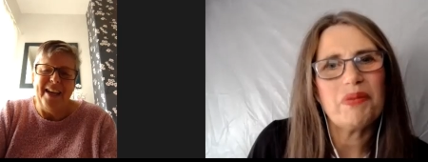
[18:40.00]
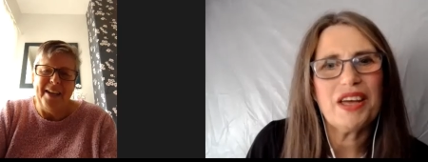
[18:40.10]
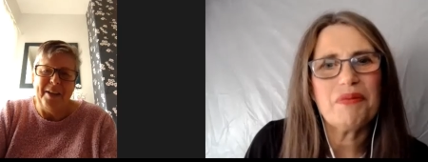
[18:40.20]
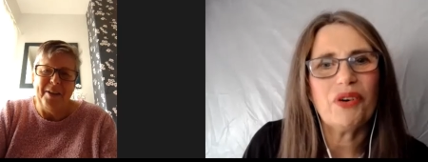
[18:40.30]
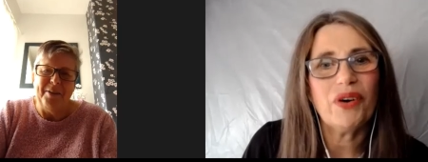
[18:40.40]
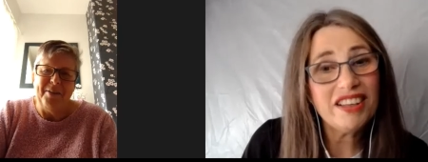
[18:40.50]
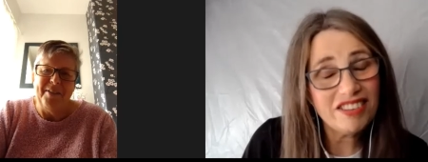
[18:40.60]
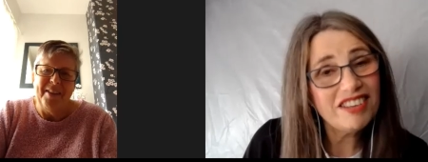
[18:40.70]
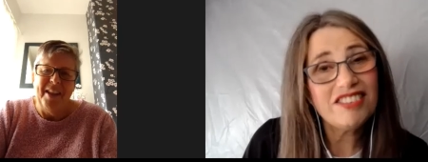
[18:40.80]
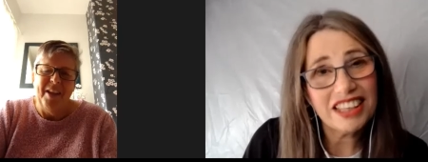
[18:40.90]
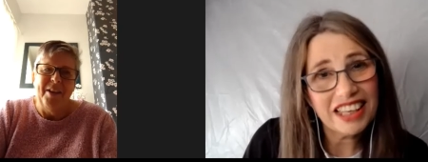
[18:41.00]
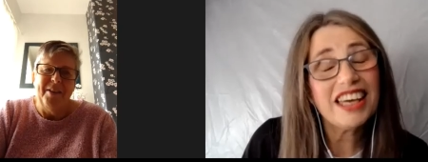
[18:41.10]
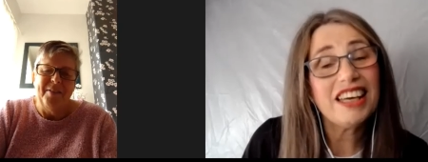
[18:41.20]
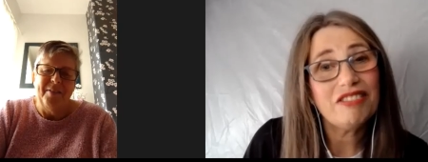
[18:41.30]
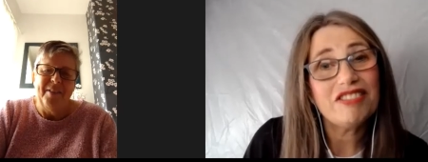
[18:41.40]
Speaker 1: people. It is a
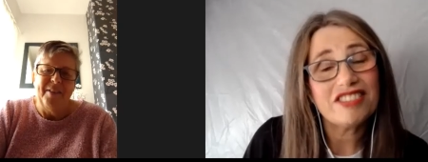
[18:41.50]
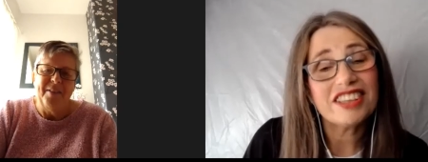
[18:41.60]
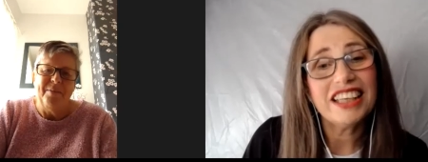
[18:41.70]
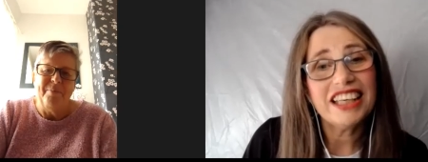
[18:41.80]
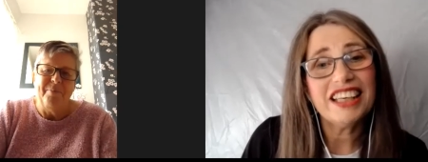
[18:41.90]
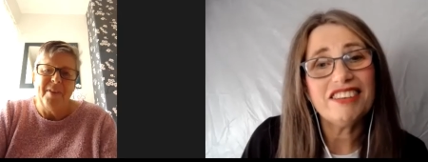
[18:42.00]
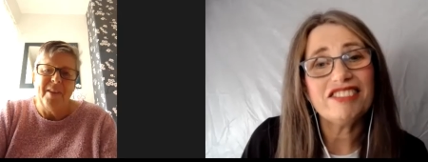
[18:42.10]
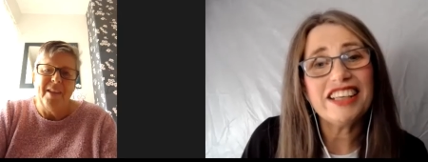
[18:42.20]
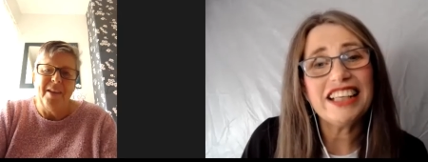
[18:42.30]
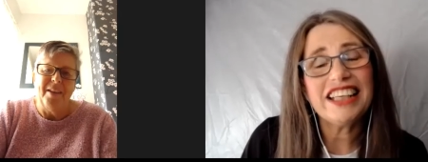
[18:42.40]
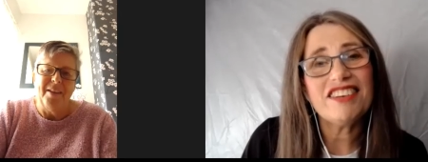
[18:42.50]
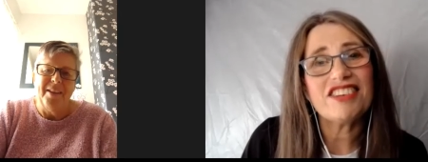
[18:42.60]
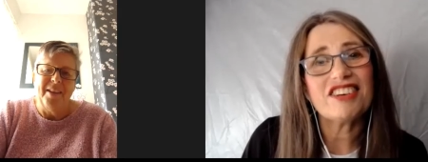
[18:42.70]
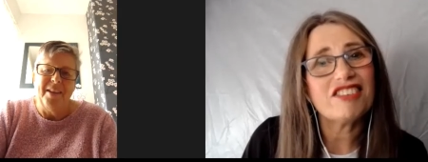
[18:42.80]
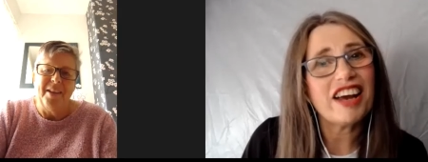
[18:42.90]
gift. It
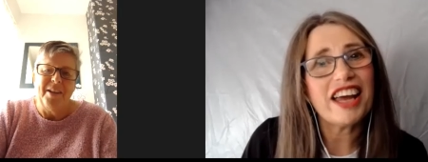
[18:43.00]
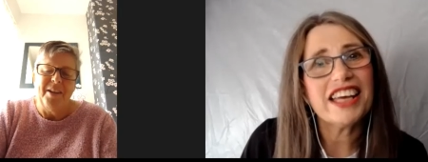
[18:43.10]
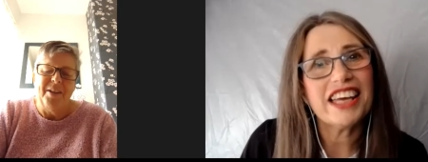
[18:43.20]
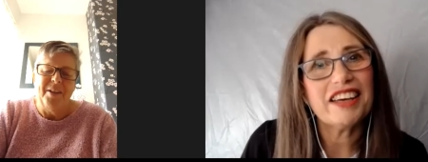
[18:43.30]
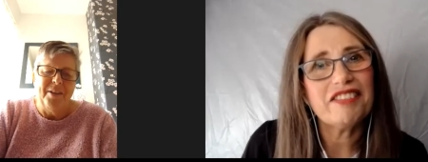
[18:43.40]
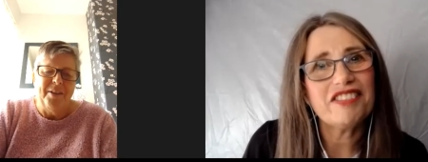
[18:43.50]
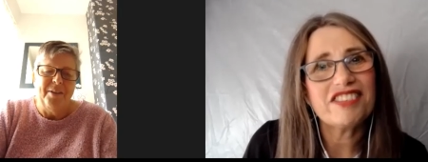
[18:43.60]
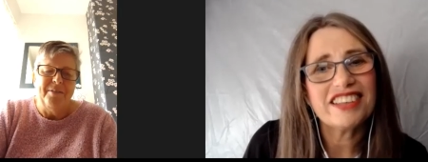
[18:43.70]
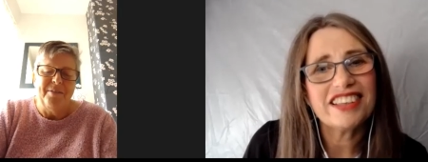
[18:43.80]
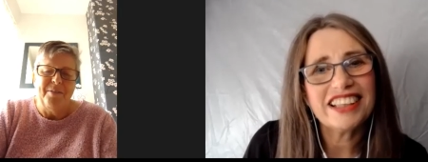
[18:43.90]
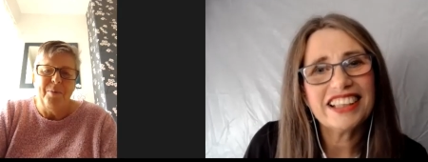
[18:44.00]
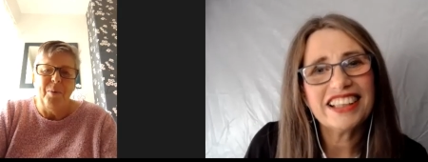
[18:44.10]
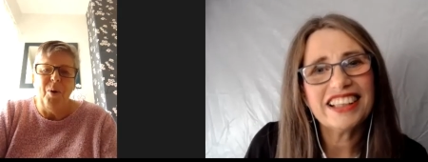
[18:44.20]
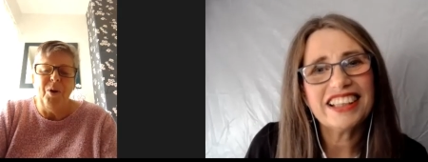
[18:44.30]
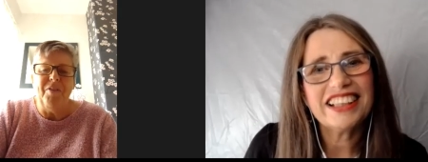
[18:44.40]
really is a great gift.
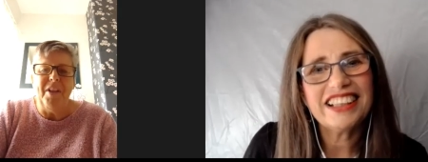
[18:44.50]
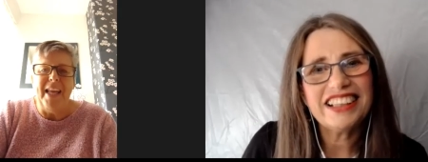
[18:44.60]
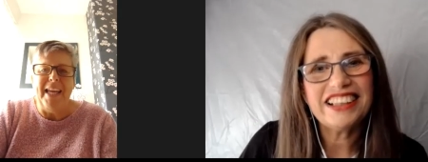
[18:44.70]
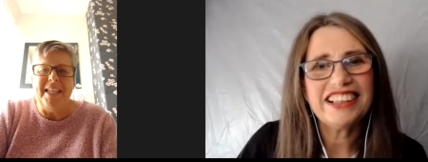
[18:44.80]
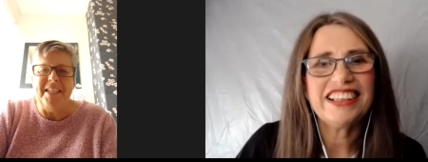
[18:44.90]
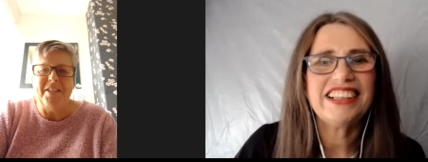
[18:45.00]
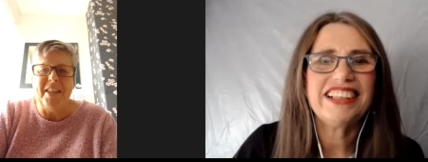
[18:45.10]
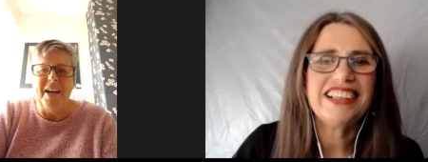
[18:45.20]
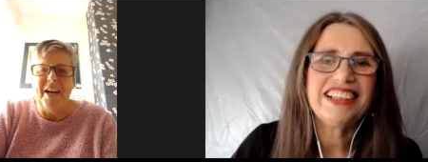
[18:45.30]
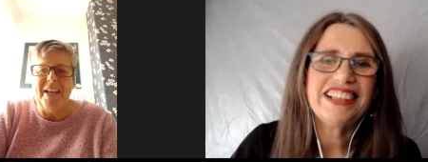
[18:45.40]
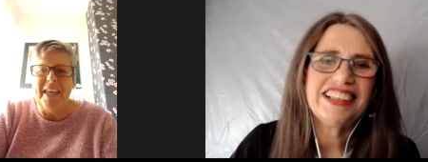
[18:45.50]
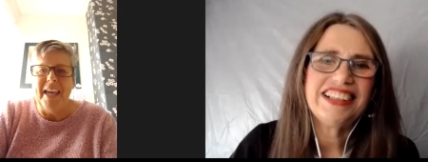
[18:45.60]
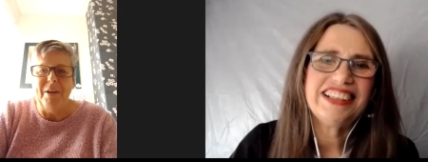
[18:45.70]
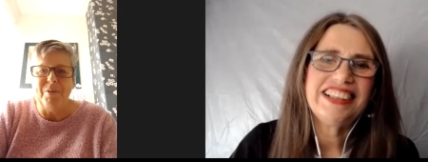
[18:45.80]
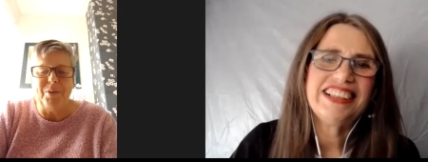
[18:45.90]
Well, one of the
Speaker 2: ladies that I
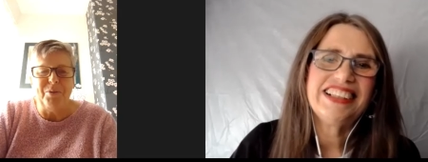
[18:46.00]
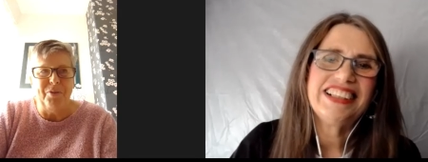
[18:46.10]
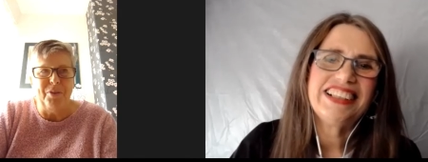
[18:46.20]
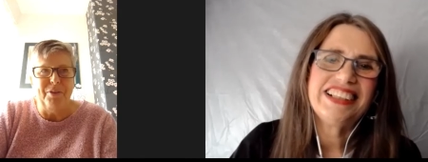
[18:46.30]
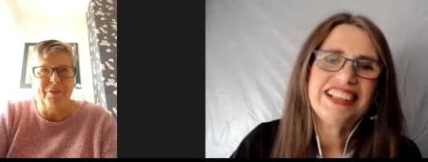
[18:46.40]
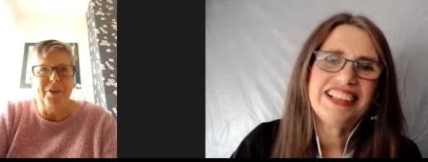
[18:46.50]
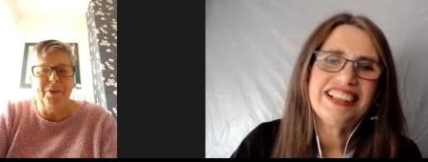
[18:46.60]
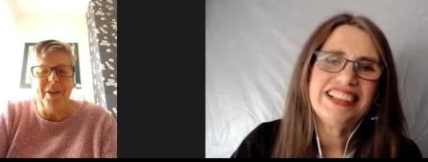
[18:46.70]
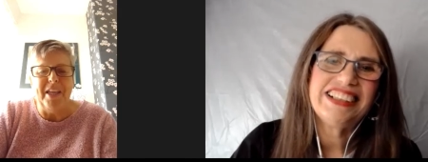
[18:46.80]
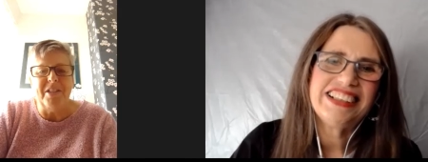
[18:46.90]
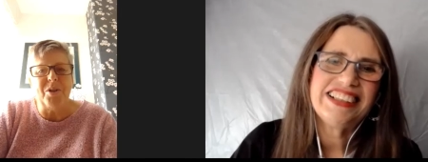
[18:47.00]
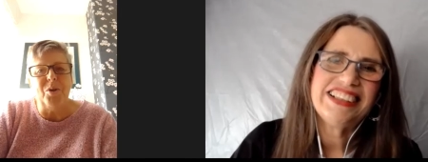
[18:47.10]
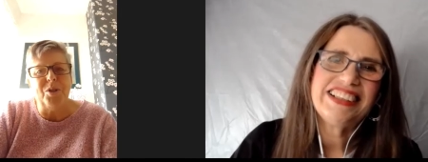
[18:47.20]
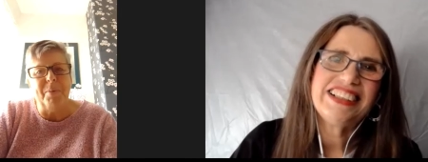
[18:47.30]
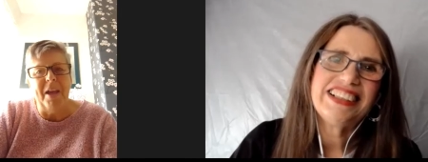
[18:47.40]
counselled for a few years
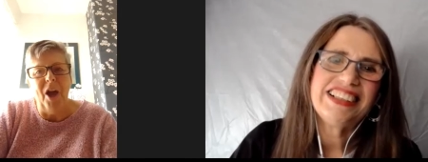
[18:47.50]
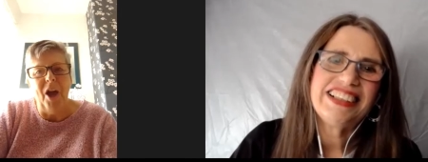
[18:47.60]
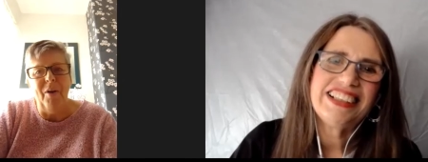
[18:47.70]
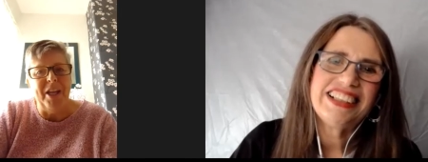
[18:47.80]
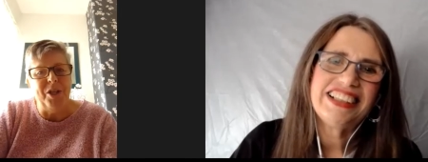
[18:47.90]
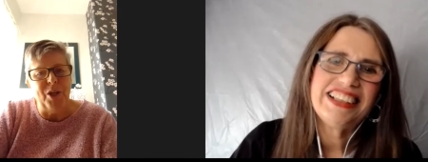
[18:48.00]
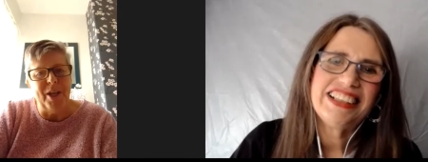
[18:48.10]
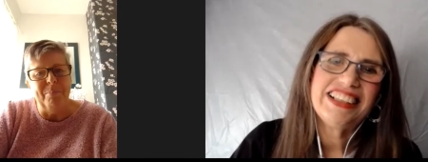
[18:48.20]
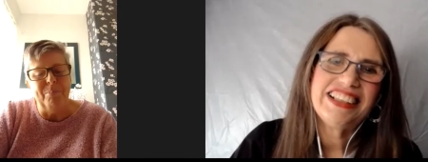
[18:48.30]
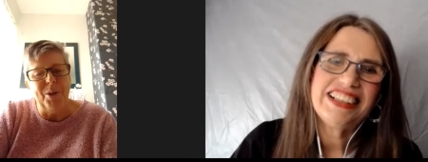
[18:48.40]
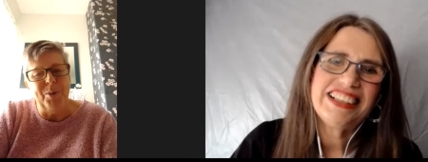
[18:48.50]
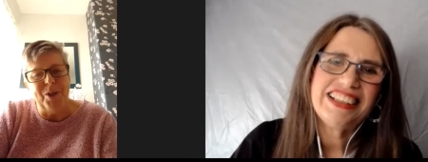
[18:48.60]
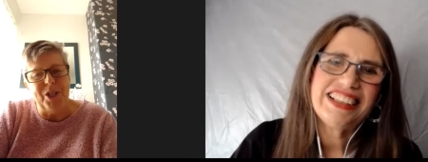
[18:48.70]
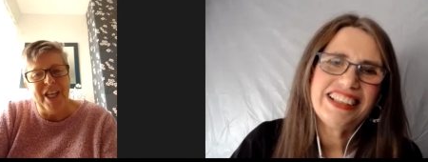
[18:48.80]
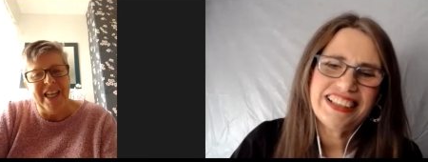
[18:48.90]
calls me her angel in
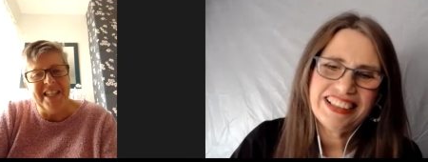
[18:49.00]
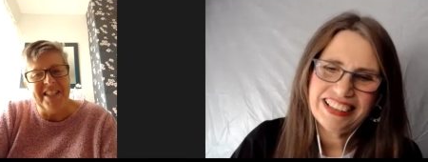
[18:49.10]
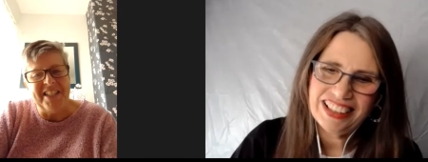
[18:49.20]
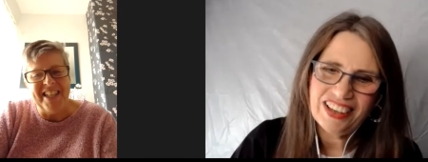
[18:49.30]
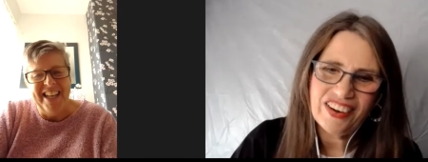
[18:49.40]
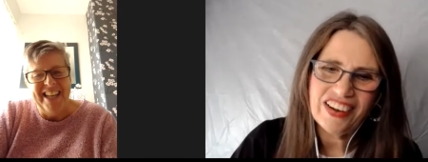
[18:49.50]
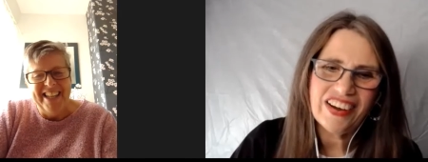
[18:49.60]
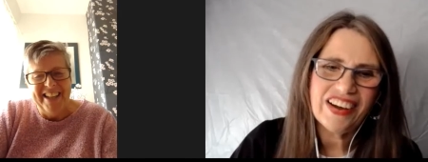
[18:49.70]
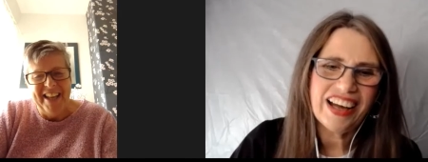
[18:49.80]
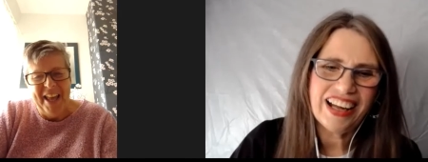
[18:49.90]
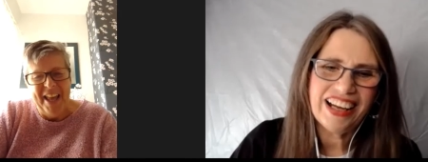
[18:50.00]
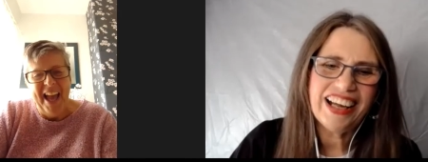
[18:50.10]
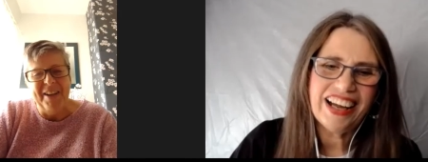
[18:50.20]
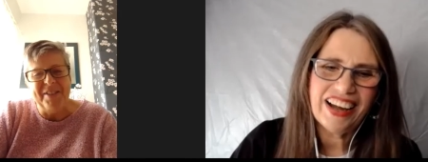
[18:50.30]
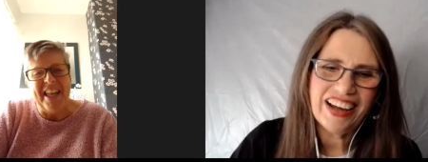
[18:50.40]
blue jeans.
Speaker 1: How's